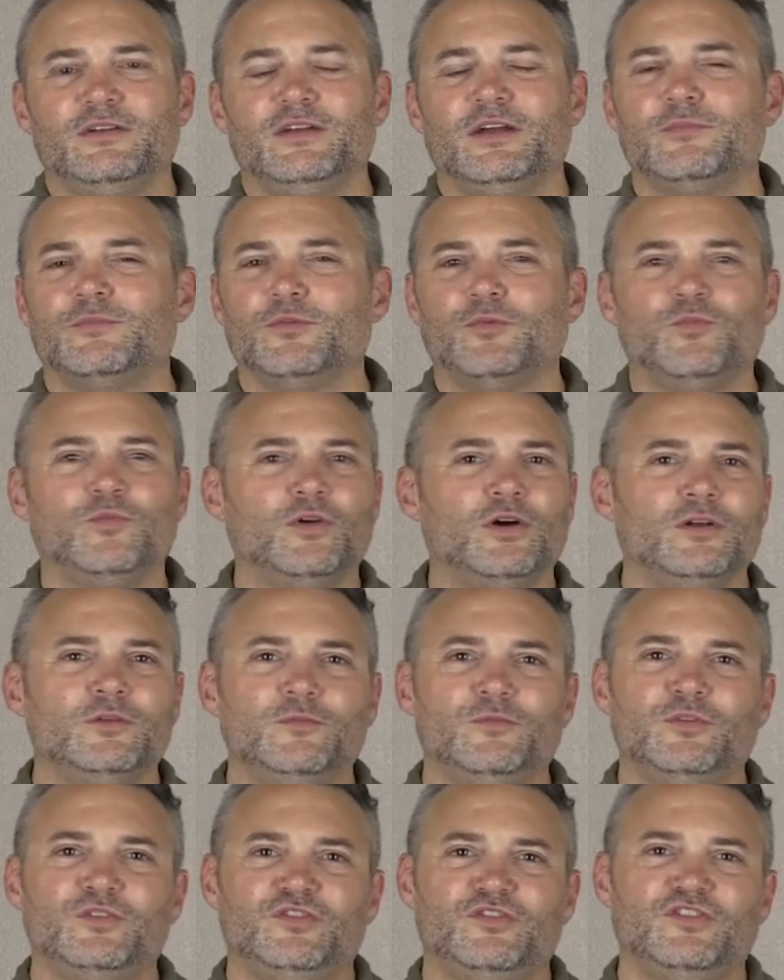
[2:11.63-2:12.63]
Number
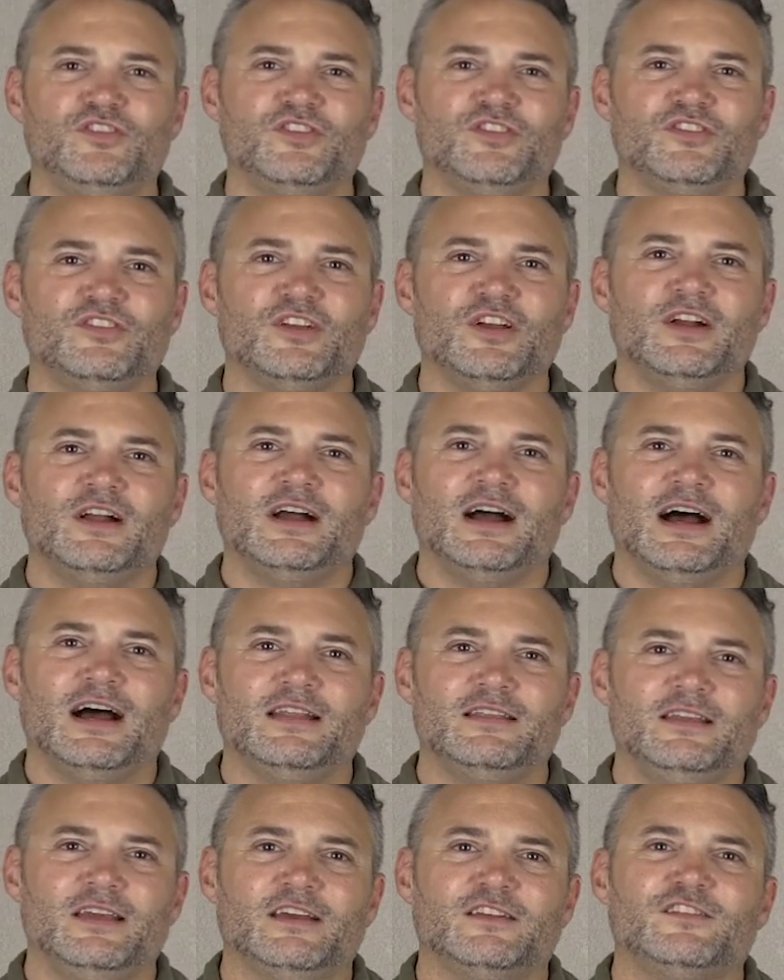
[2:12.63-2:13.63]
one was just
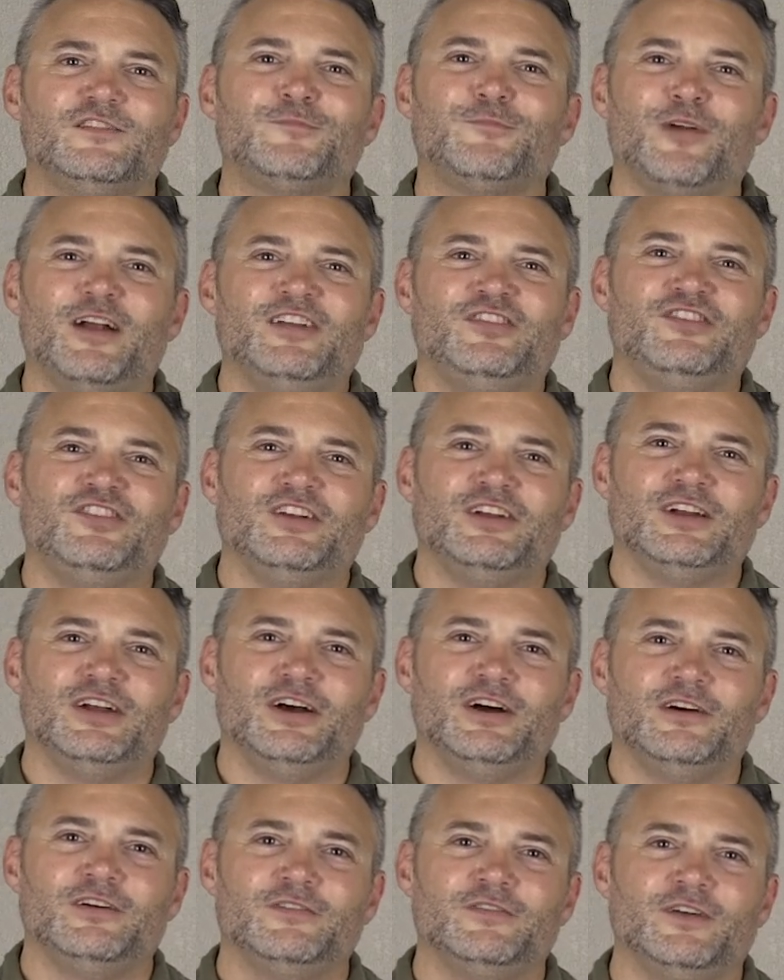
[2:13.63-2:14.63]
the expression
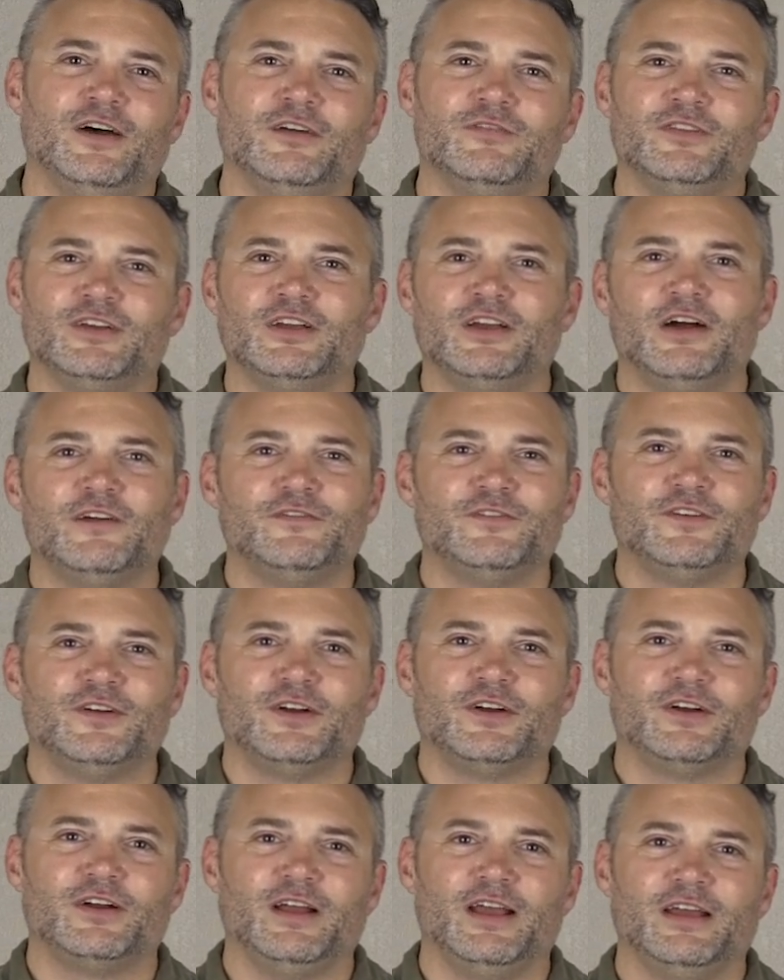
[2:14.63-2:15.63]
of the
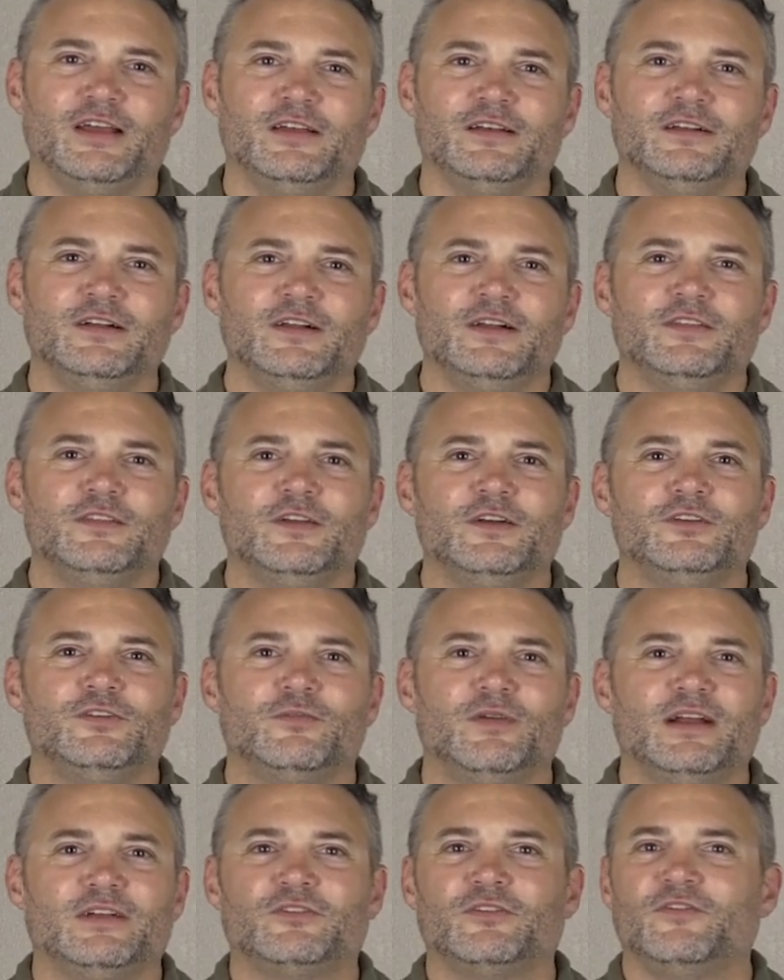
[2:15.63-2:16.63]
governor and the
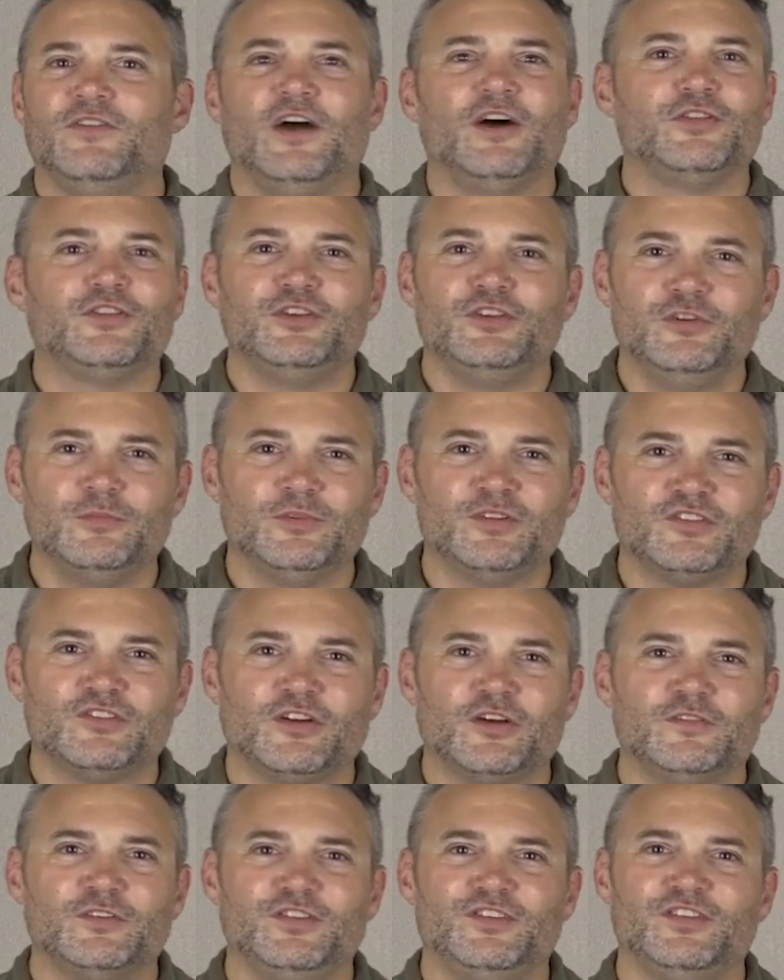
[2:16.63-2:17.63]
director of Health and Human
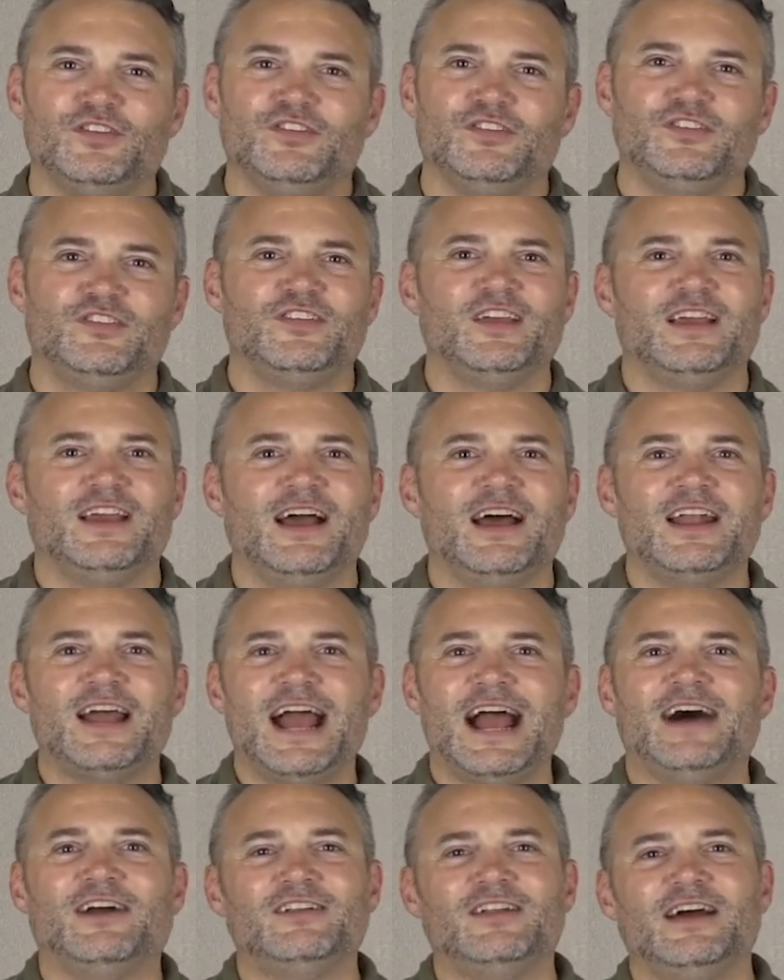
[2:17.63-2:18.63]
Services as they kind of
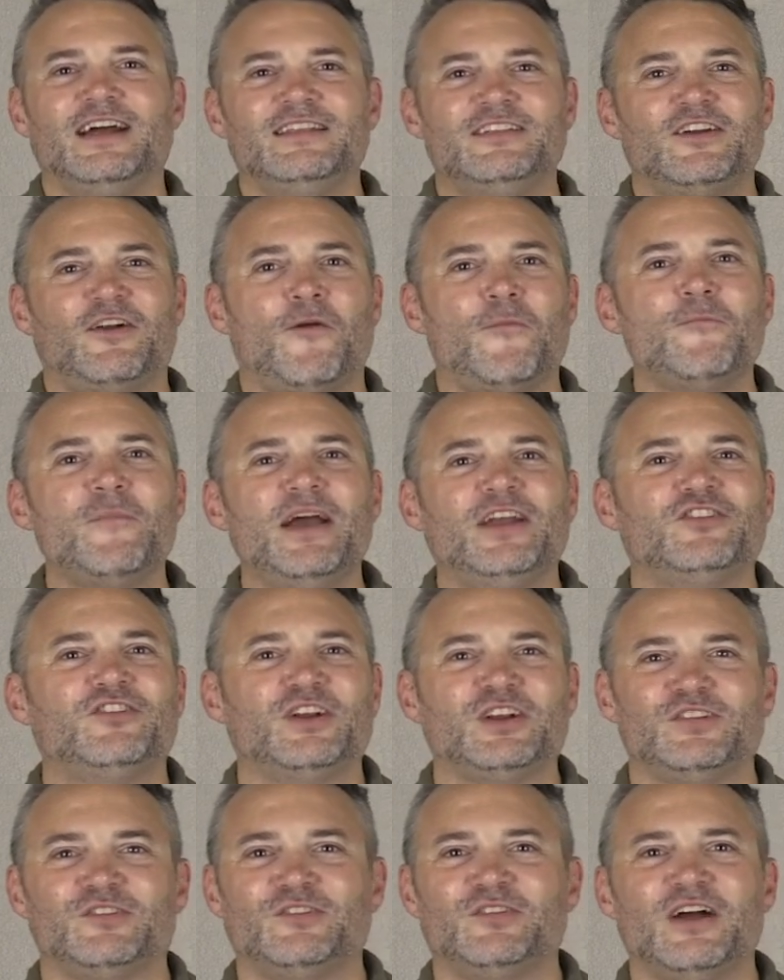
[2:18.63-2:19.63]
outlined that our
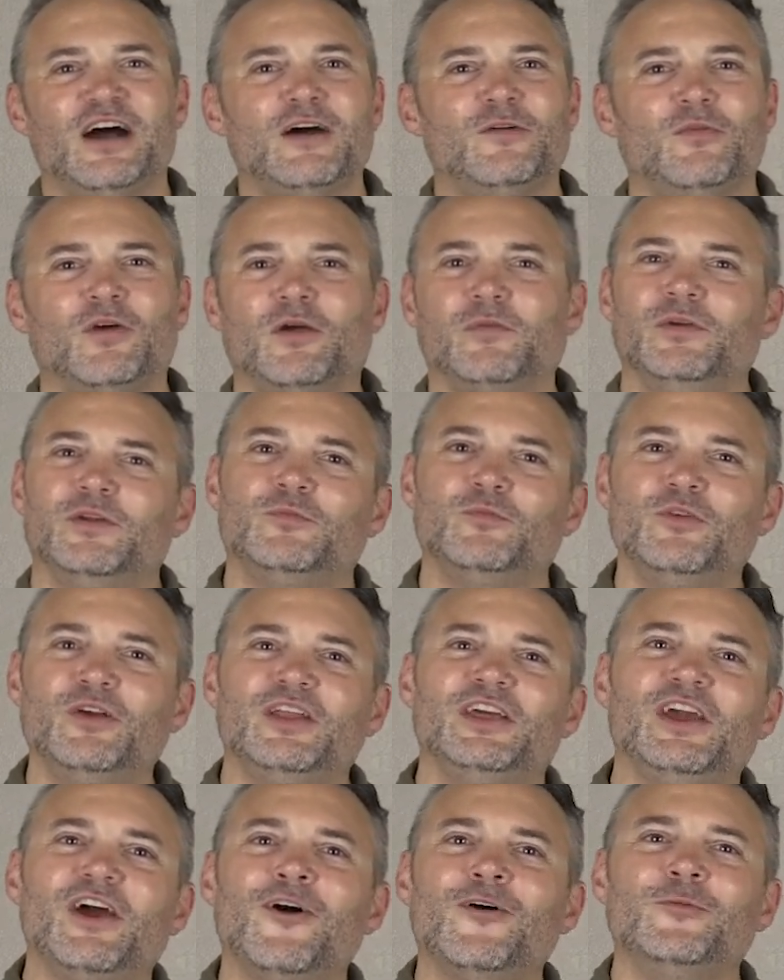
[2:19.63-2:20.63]
metrics are not where we'd
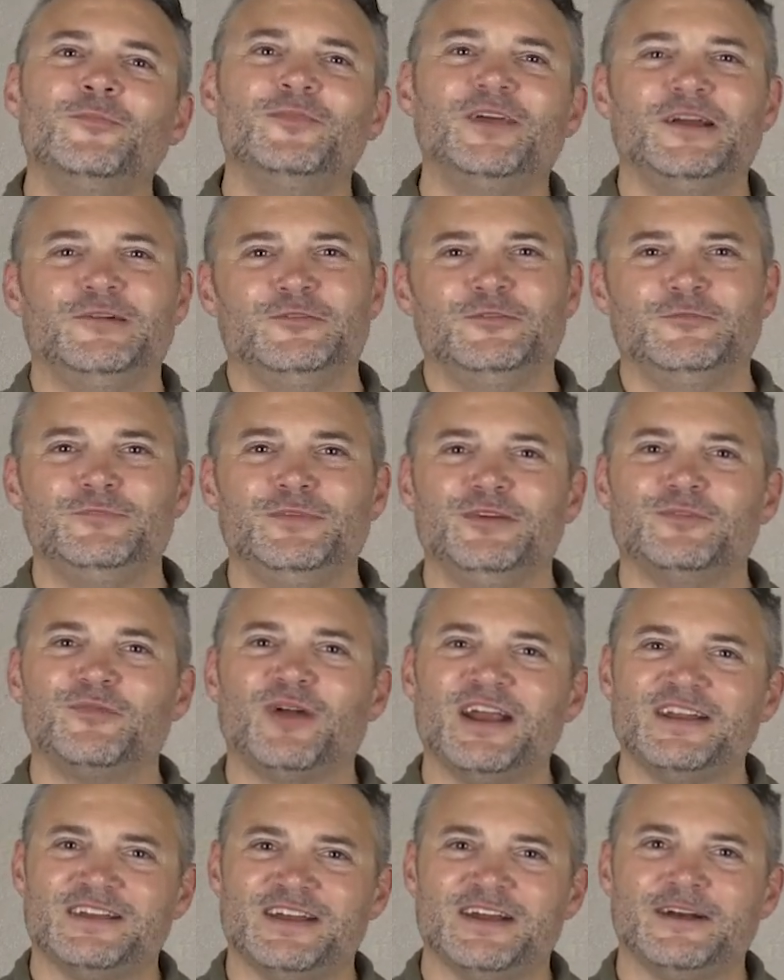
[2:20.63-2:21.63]
really hope they would be
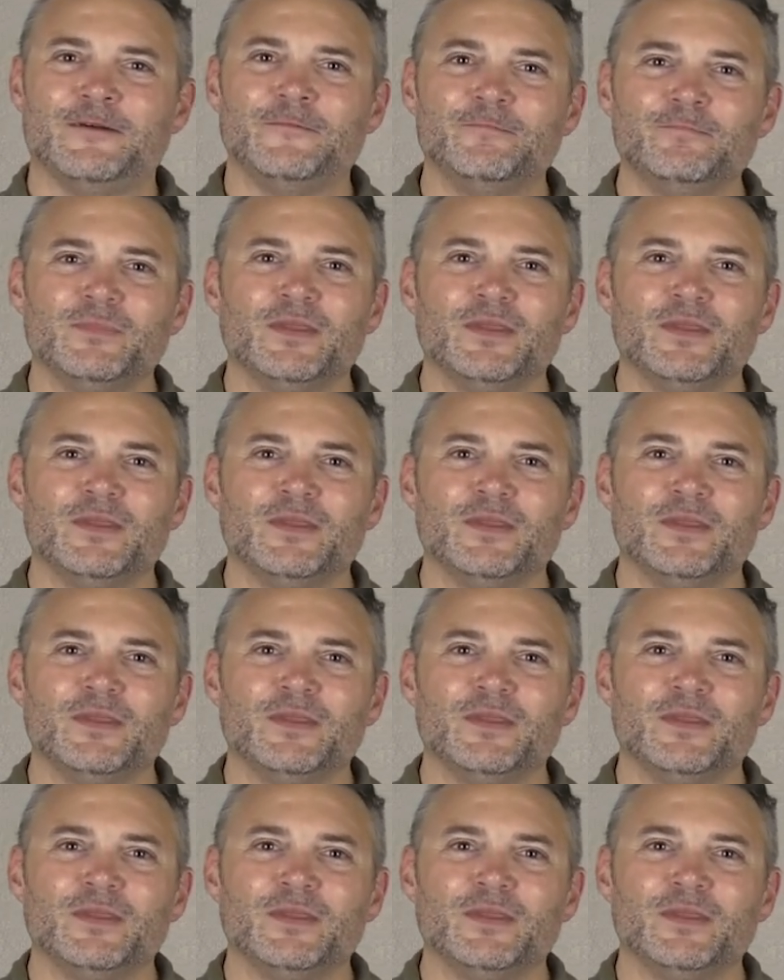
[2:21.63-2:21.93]
right now.